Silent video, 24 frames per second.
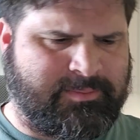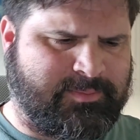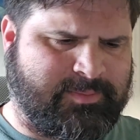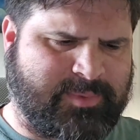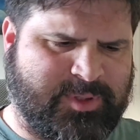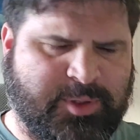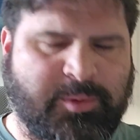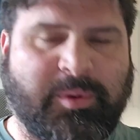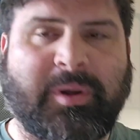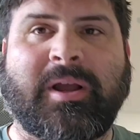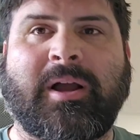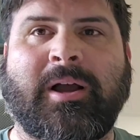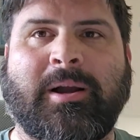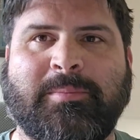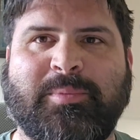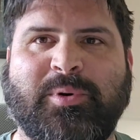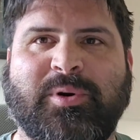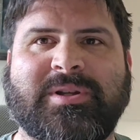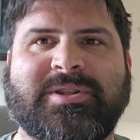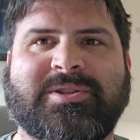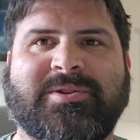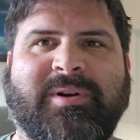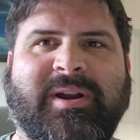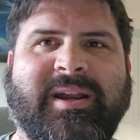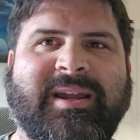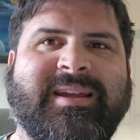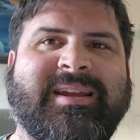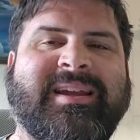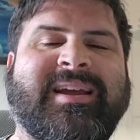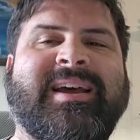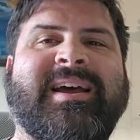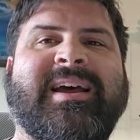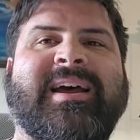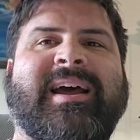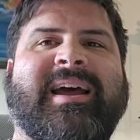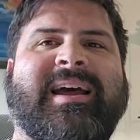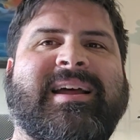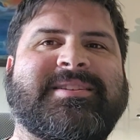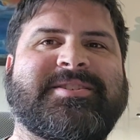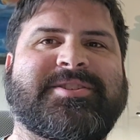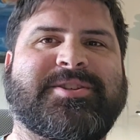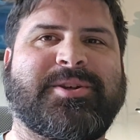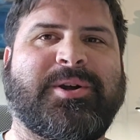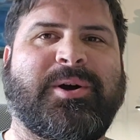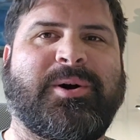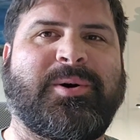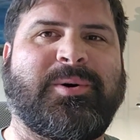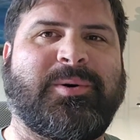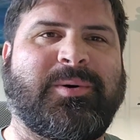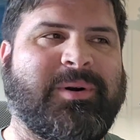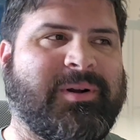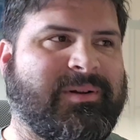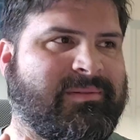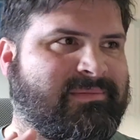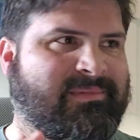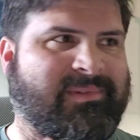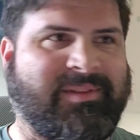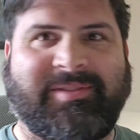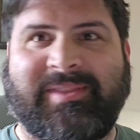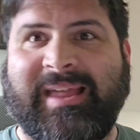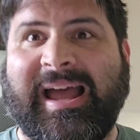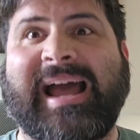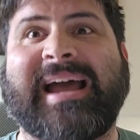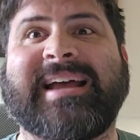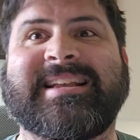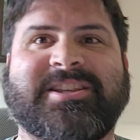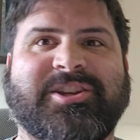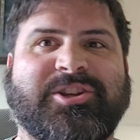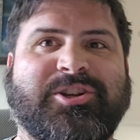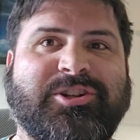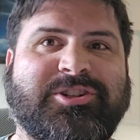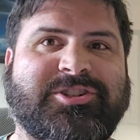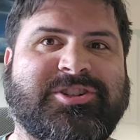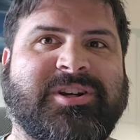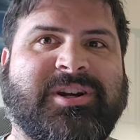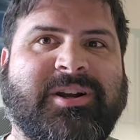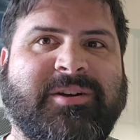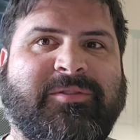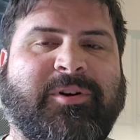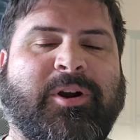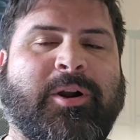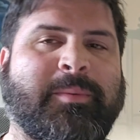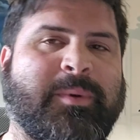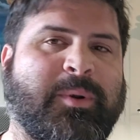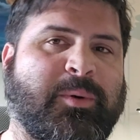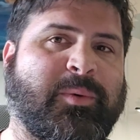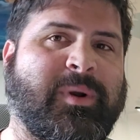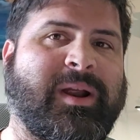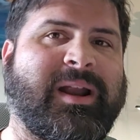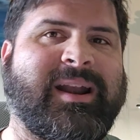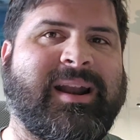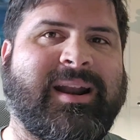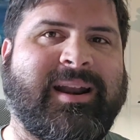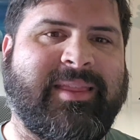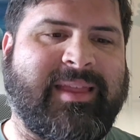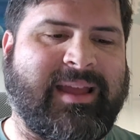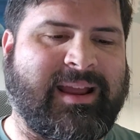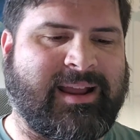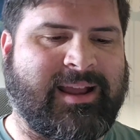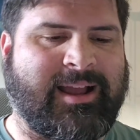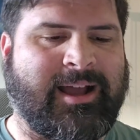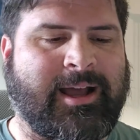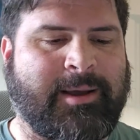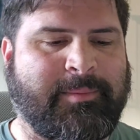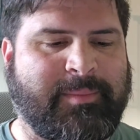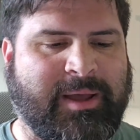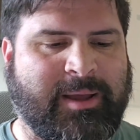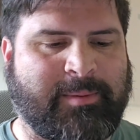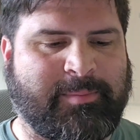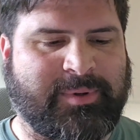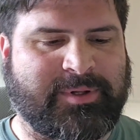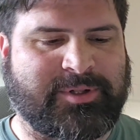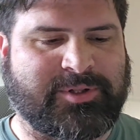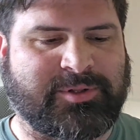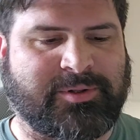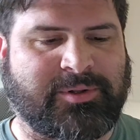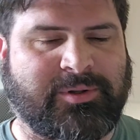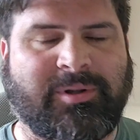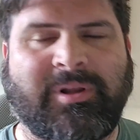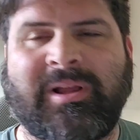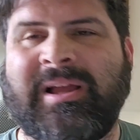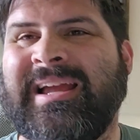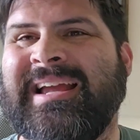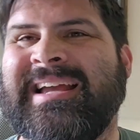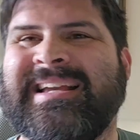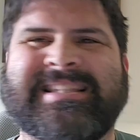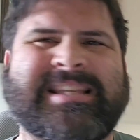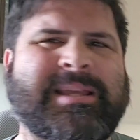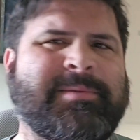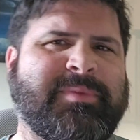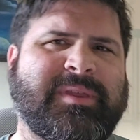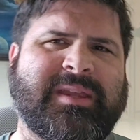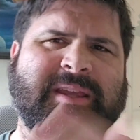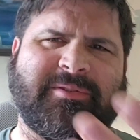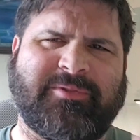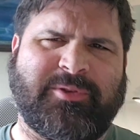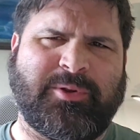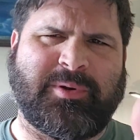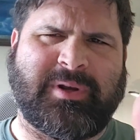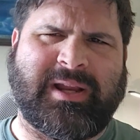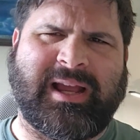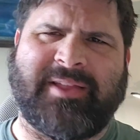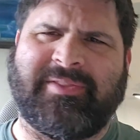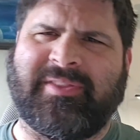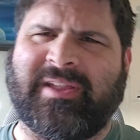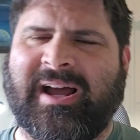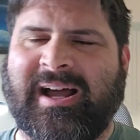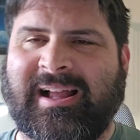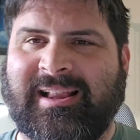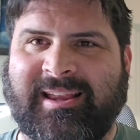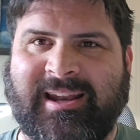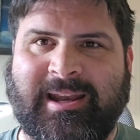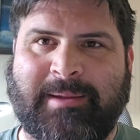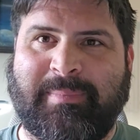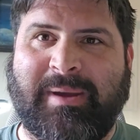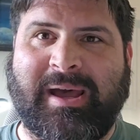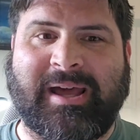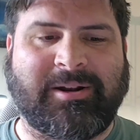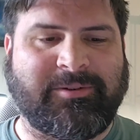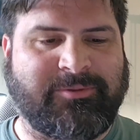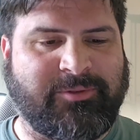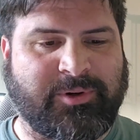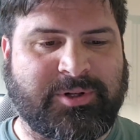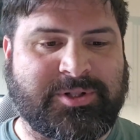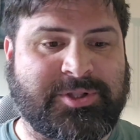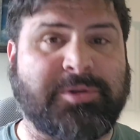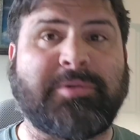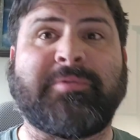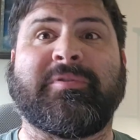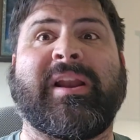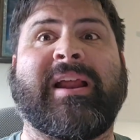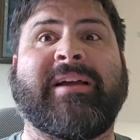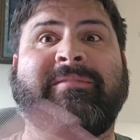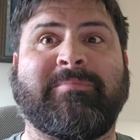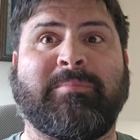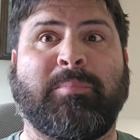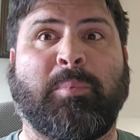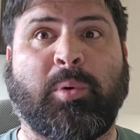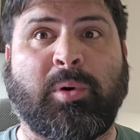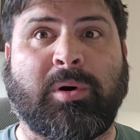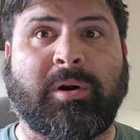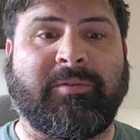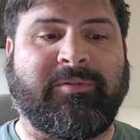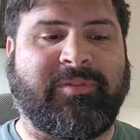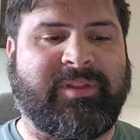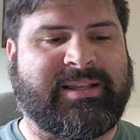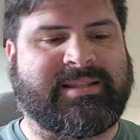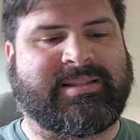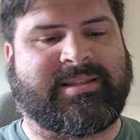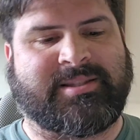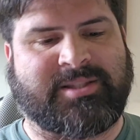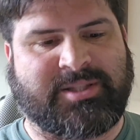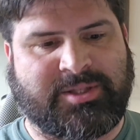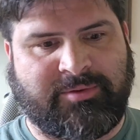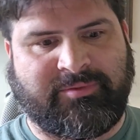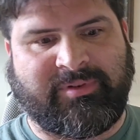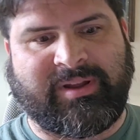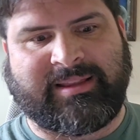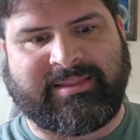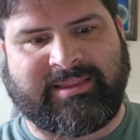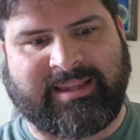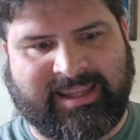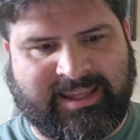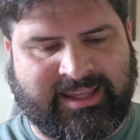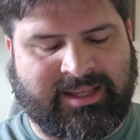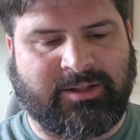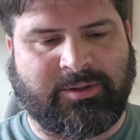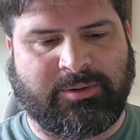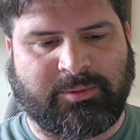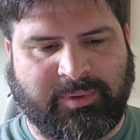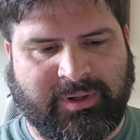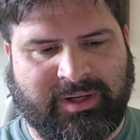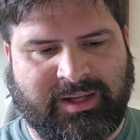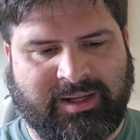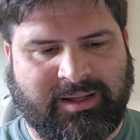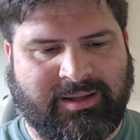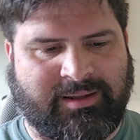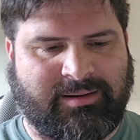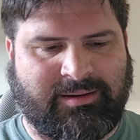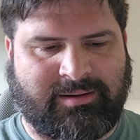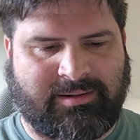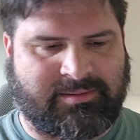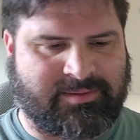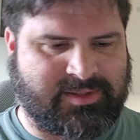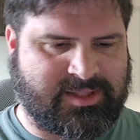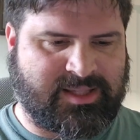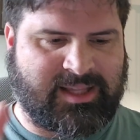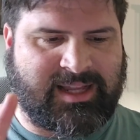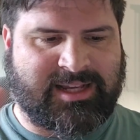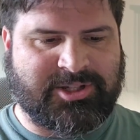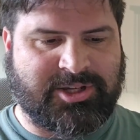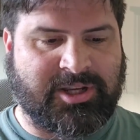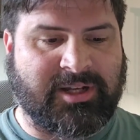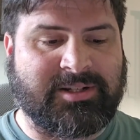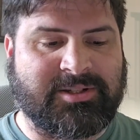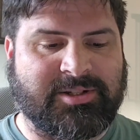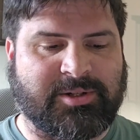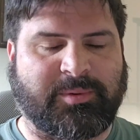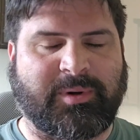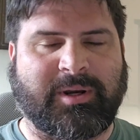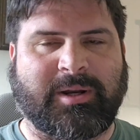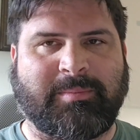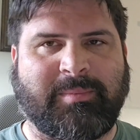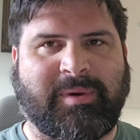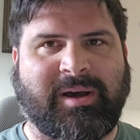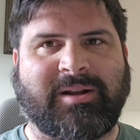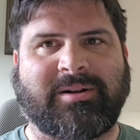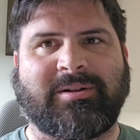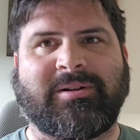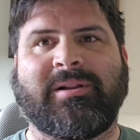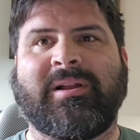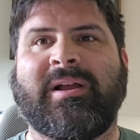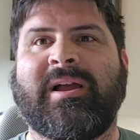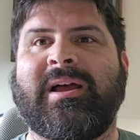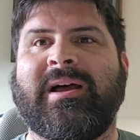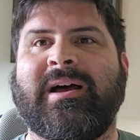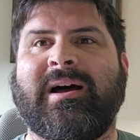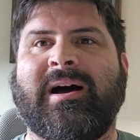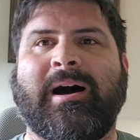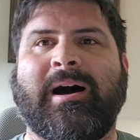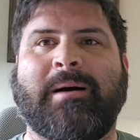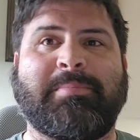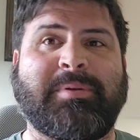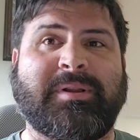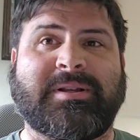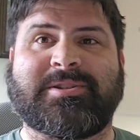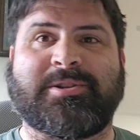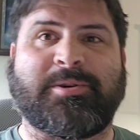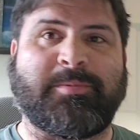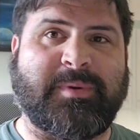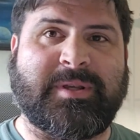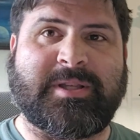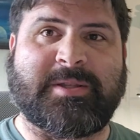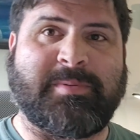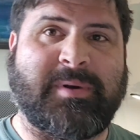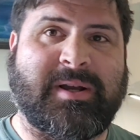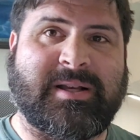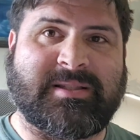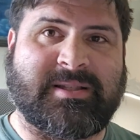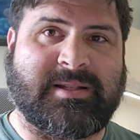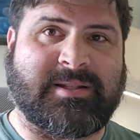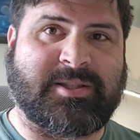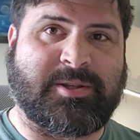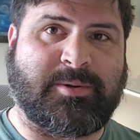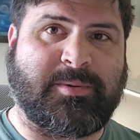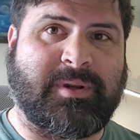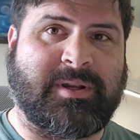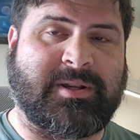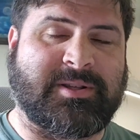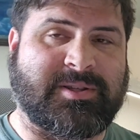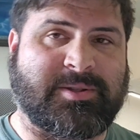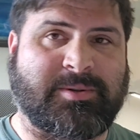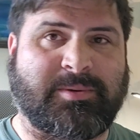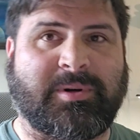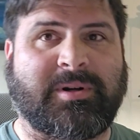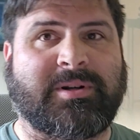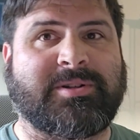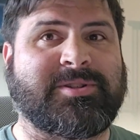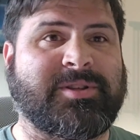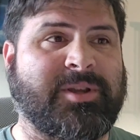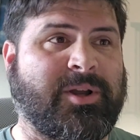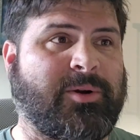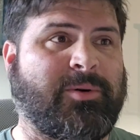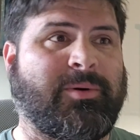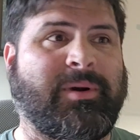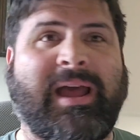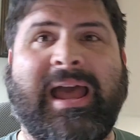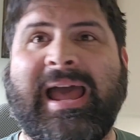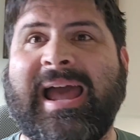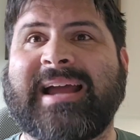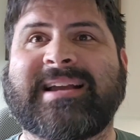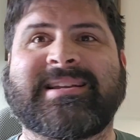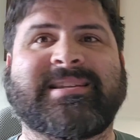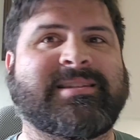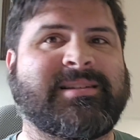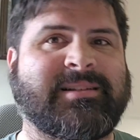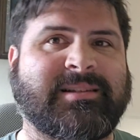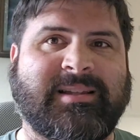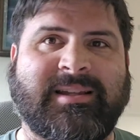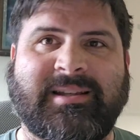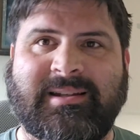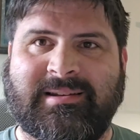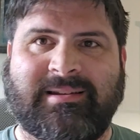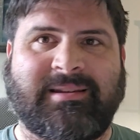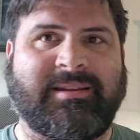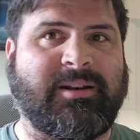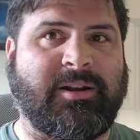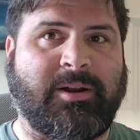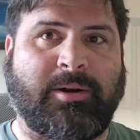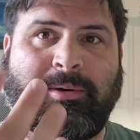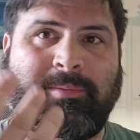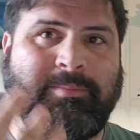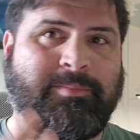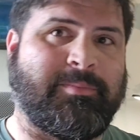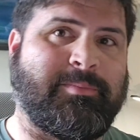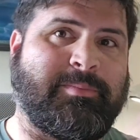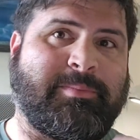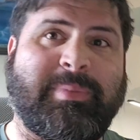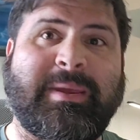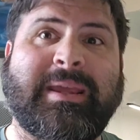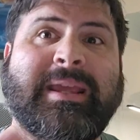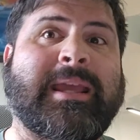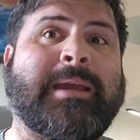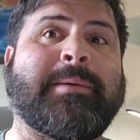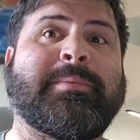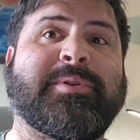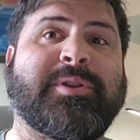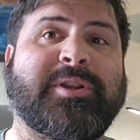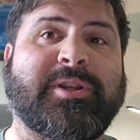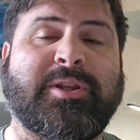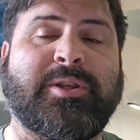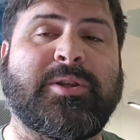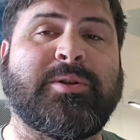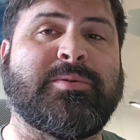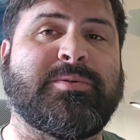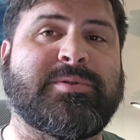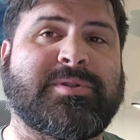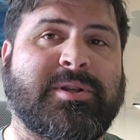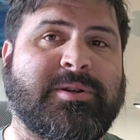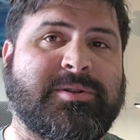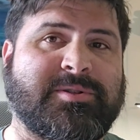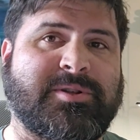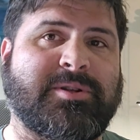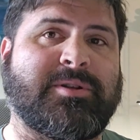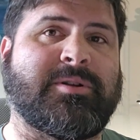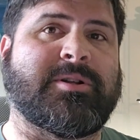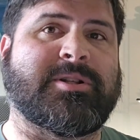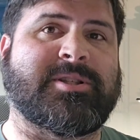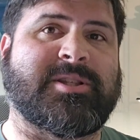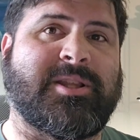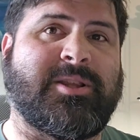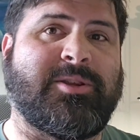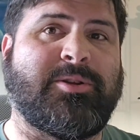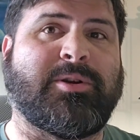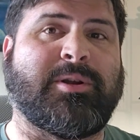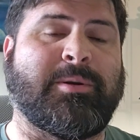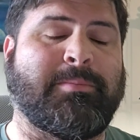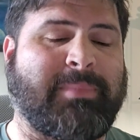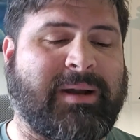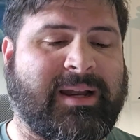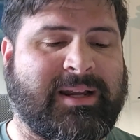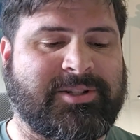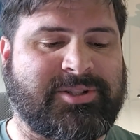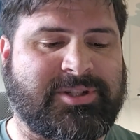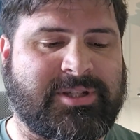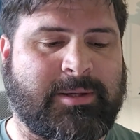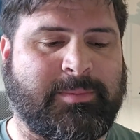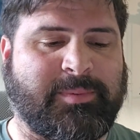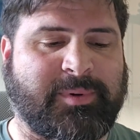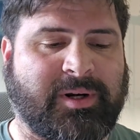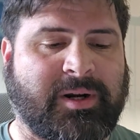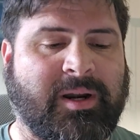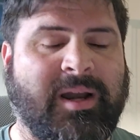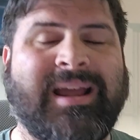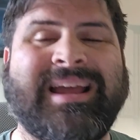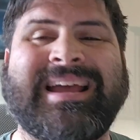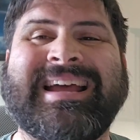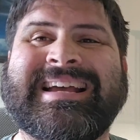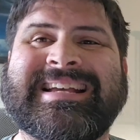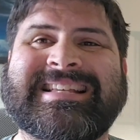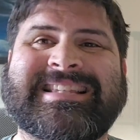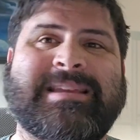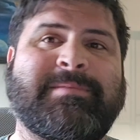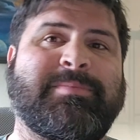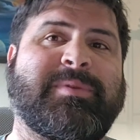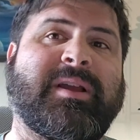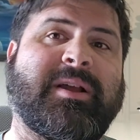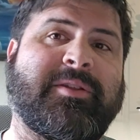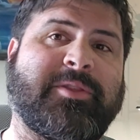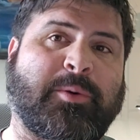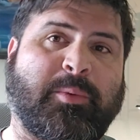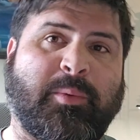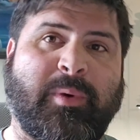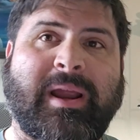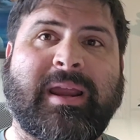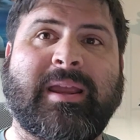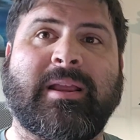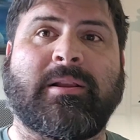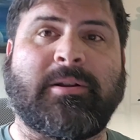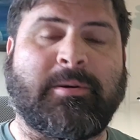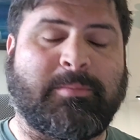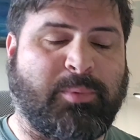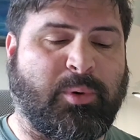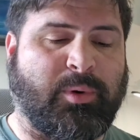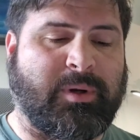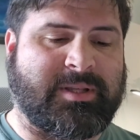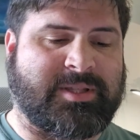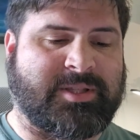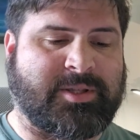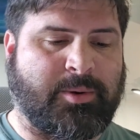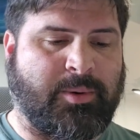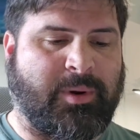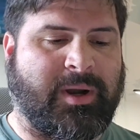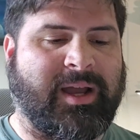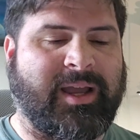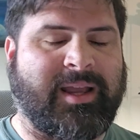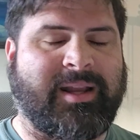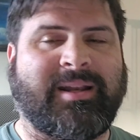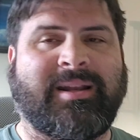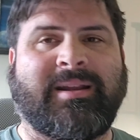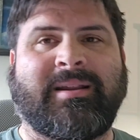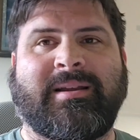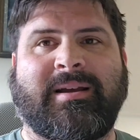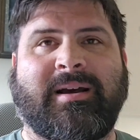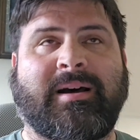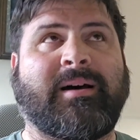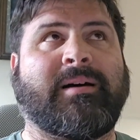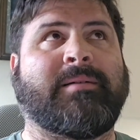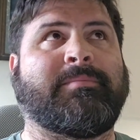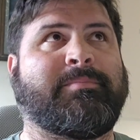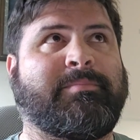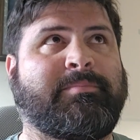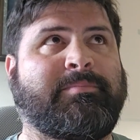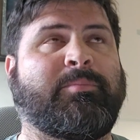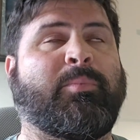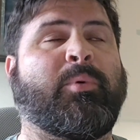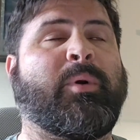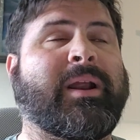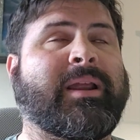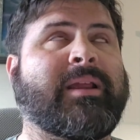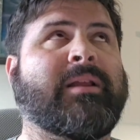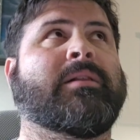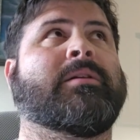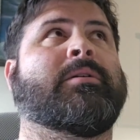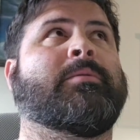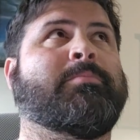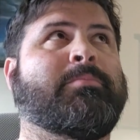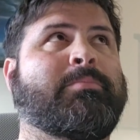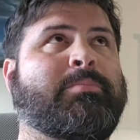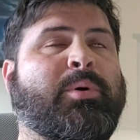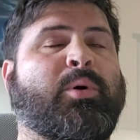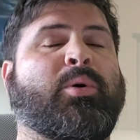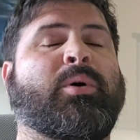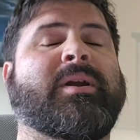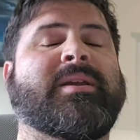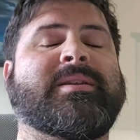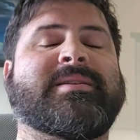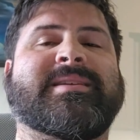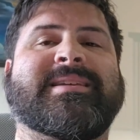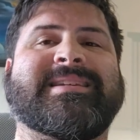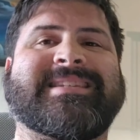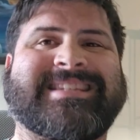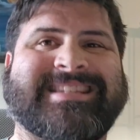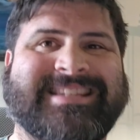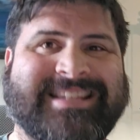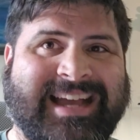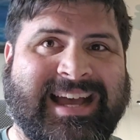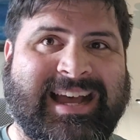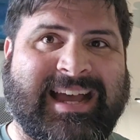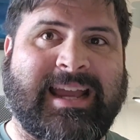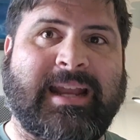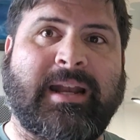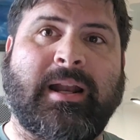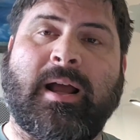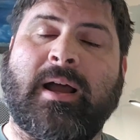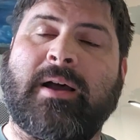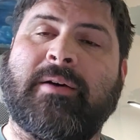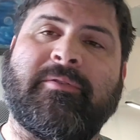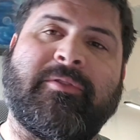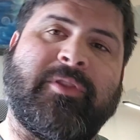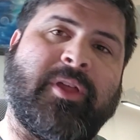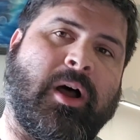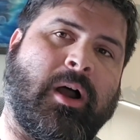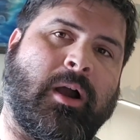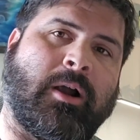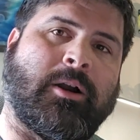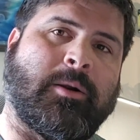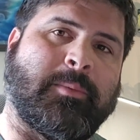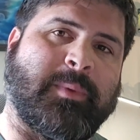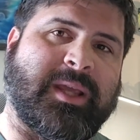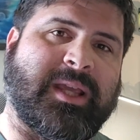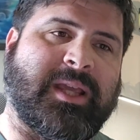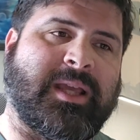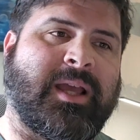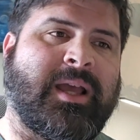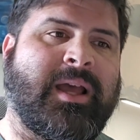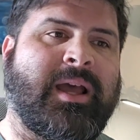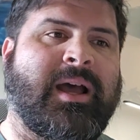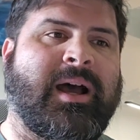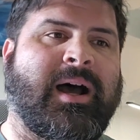Squighog Boys, right? And so that is a good chunk of army right out of that Combat Patrol. Same thing if you had gotten the Holiday Battle Force, you even have more of this because you've got the Kill Rig or / Hunter Rig model plus your Beast Boss on Squigosaur. So excellent, you know, being able to use those units that you can buy cheaper. Same thing on the regular boys squad, regular boys side of the army.